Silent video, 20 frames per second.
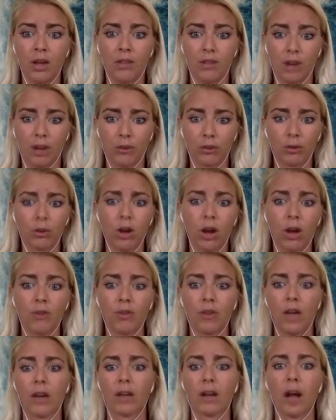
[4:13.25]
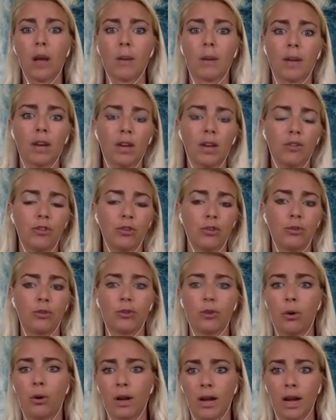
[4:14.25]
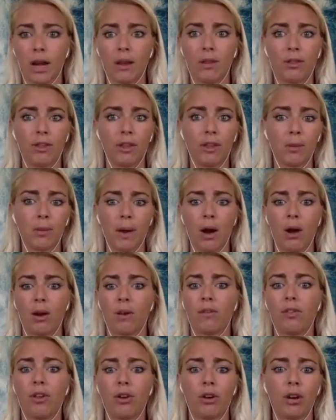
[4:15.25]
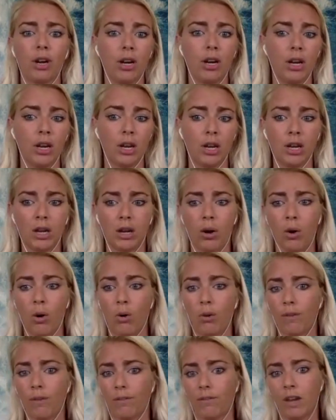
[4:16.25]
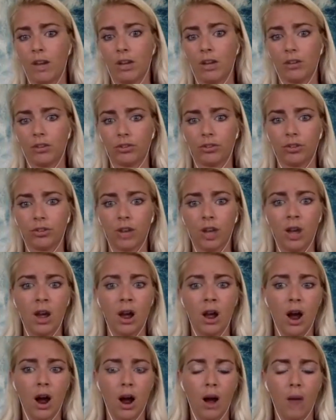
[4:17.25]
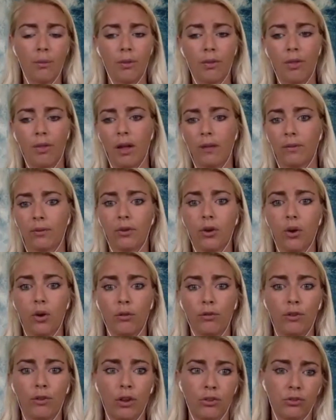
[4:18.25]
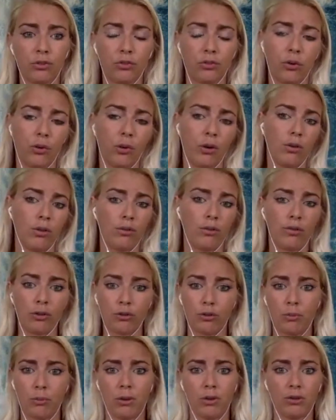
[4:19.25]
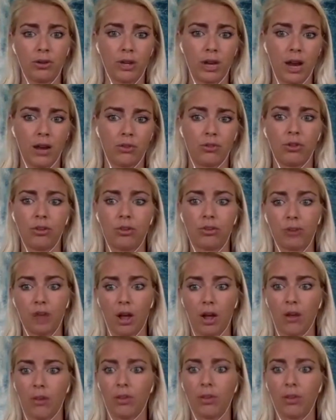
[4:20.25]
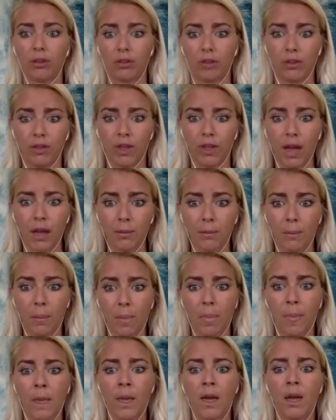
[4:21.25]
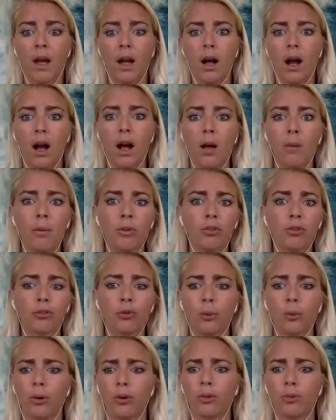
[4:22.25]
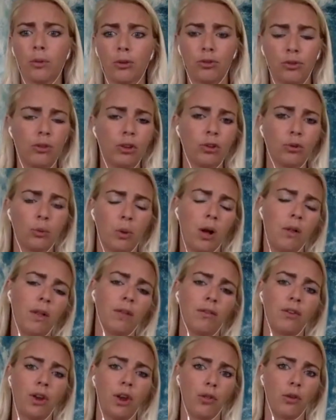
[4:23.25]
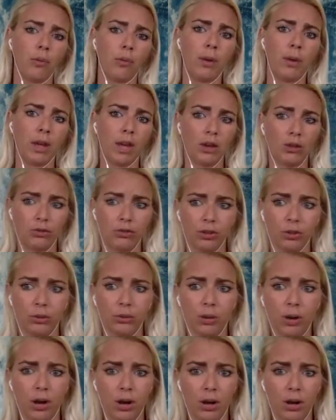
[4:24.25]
They also cause economic issues. So again, think about if they're eating all the fish, then that's no fish for the fishermen to catch to sell, things like that. And just tourism issues as well. That's another big issue.